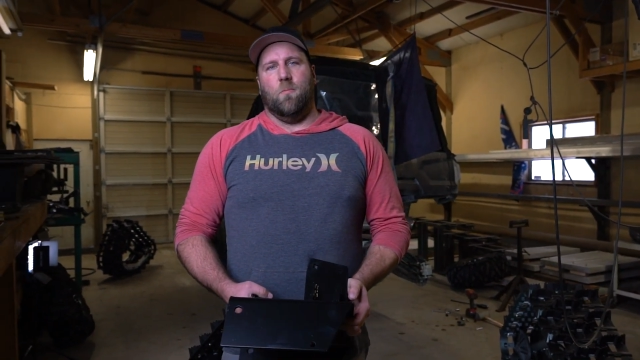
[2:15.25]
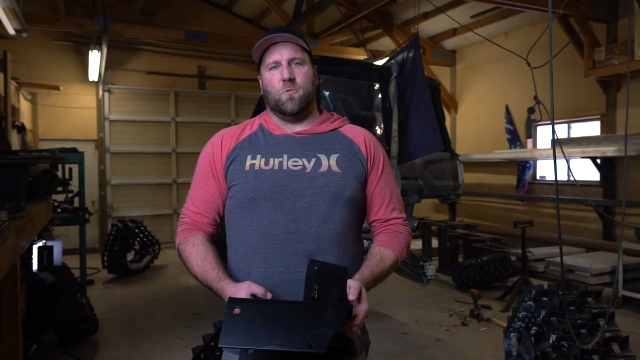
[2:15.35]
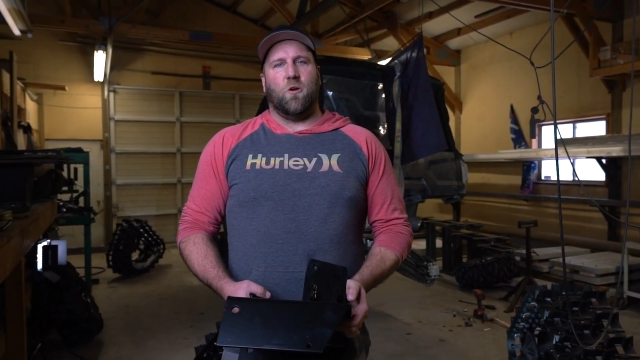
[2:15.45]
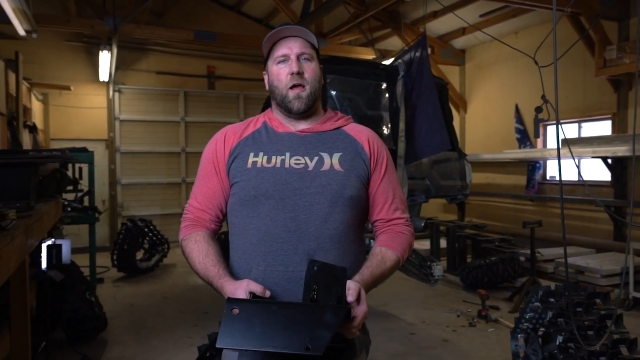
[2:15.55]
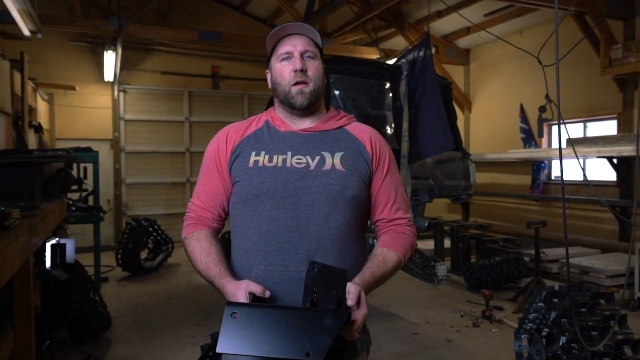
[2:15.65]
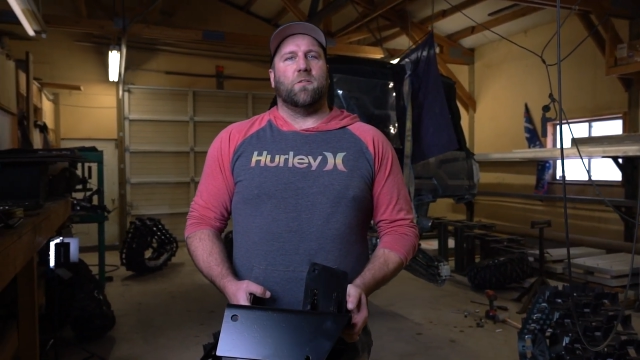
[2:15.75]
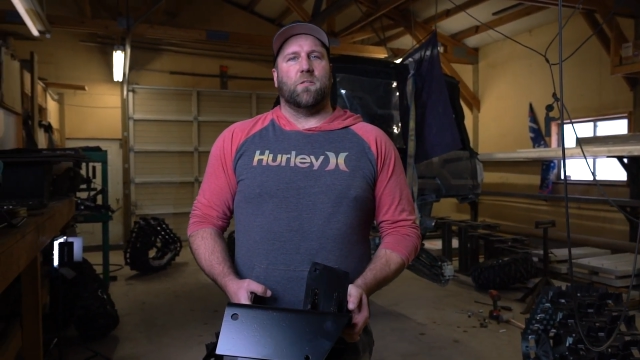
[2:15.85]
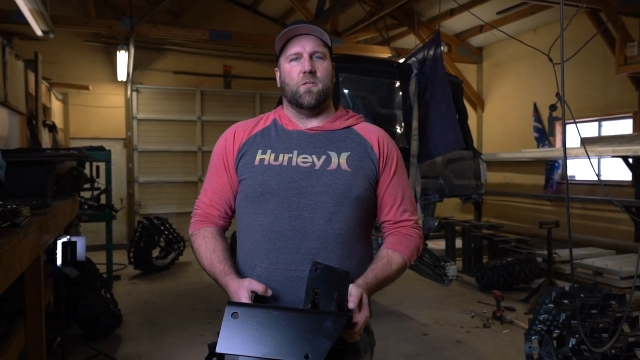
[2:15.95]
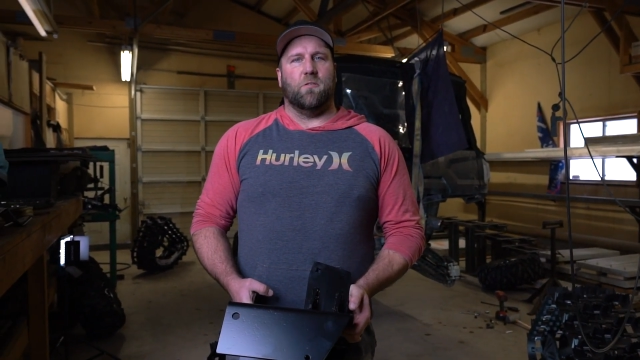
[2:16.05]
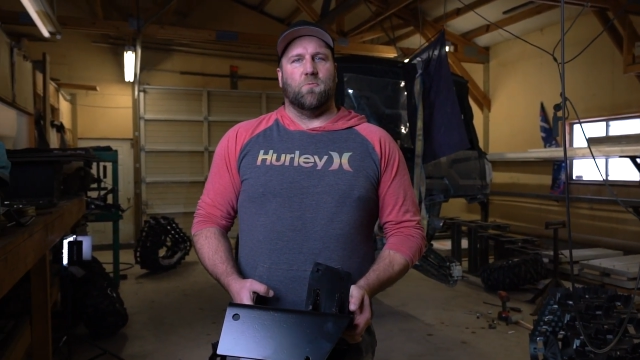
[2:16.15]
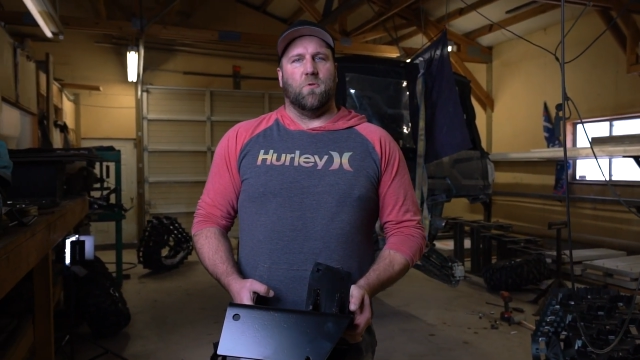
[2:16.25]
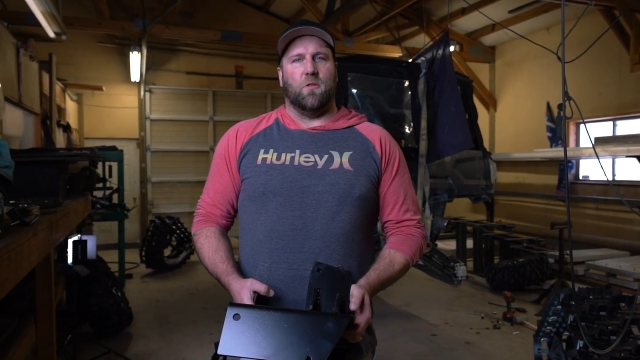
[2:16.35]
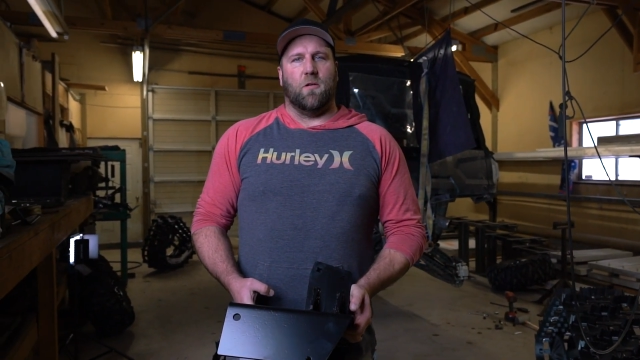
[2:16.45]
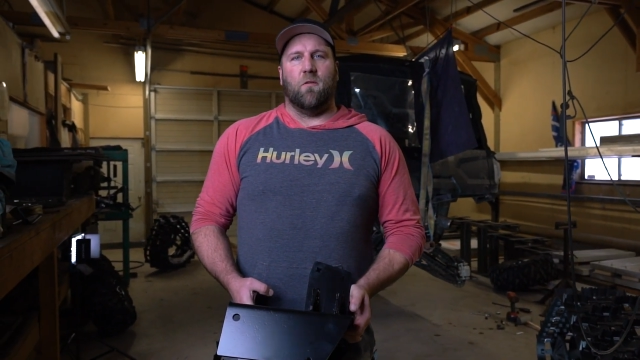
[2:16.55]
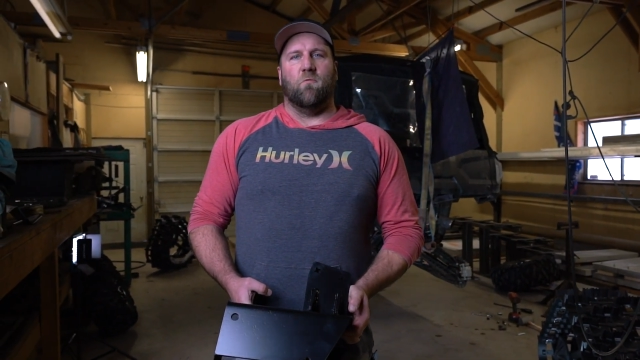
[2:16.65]
tracks, because with
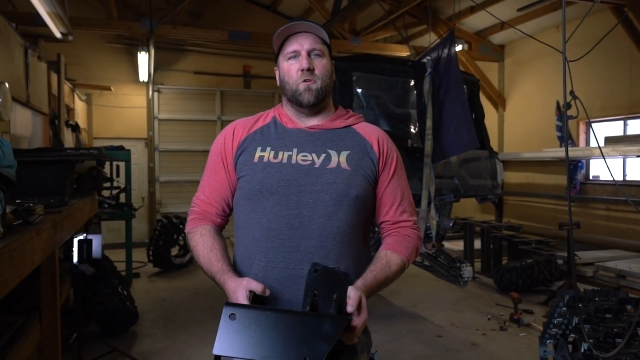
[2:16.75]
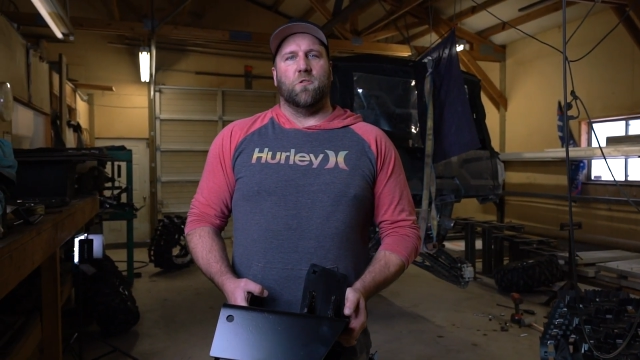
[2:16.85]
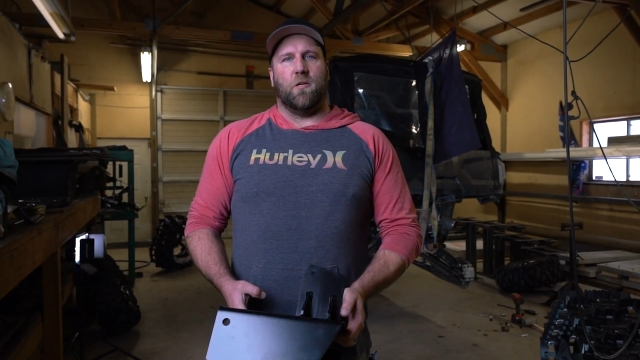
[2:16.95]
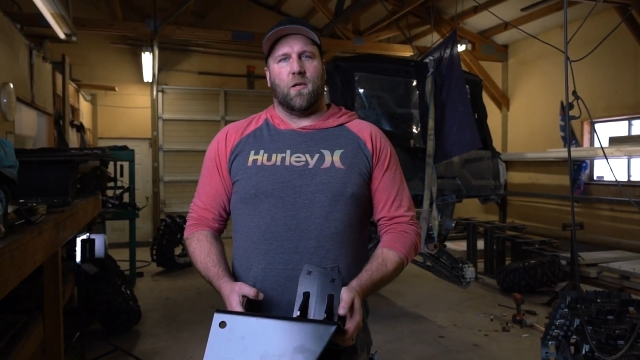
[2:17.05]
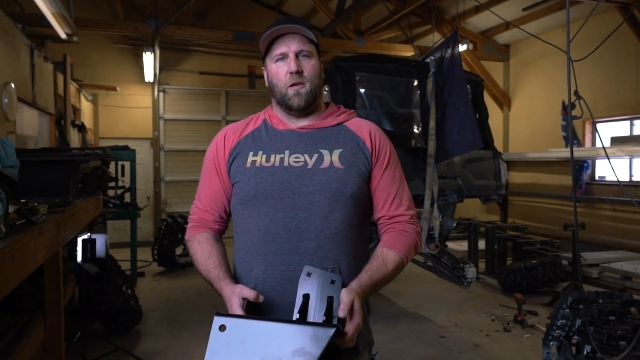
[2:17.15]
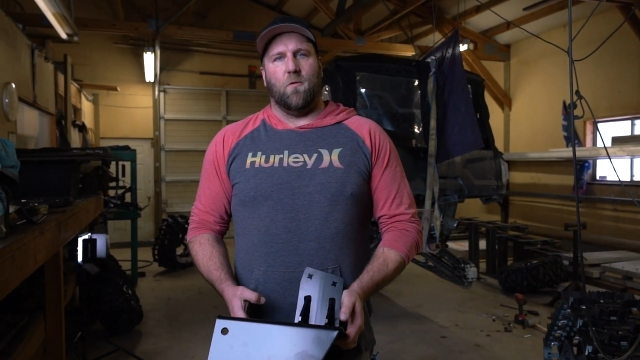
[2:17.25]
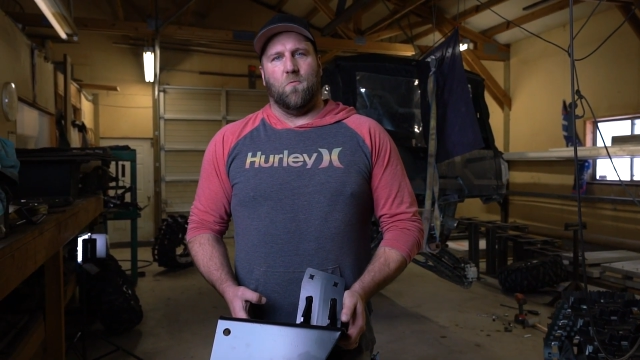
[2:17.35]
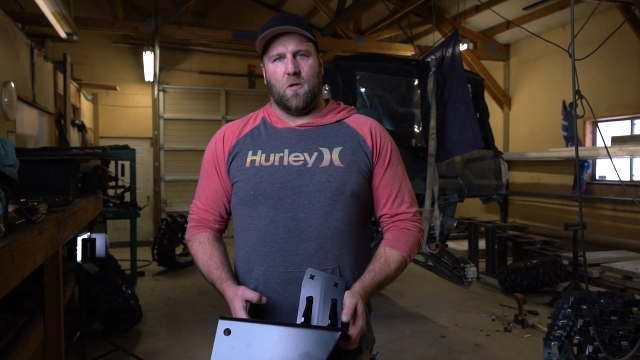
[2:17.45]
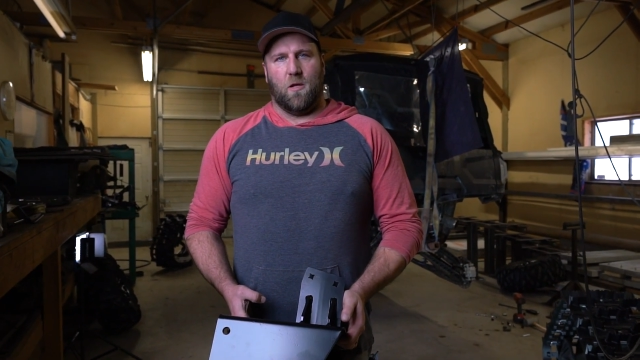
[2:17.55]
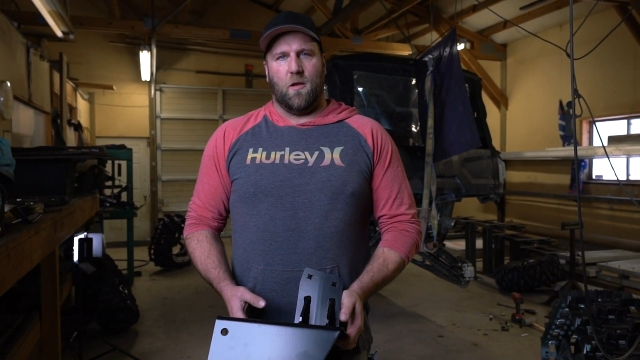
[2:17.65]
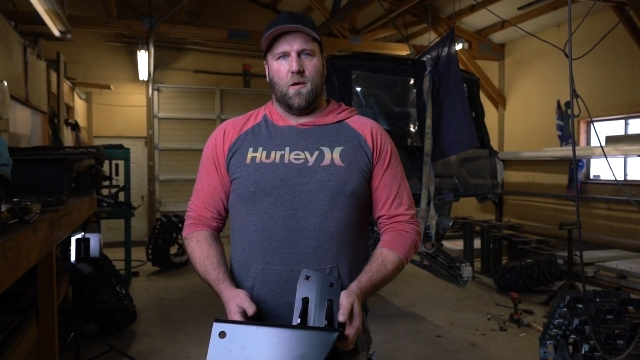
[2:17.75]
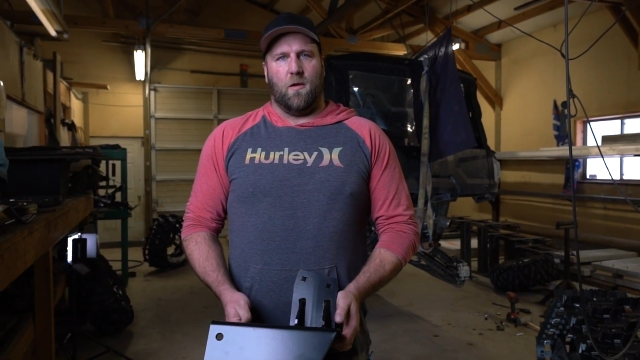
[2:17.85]
the conversion kit we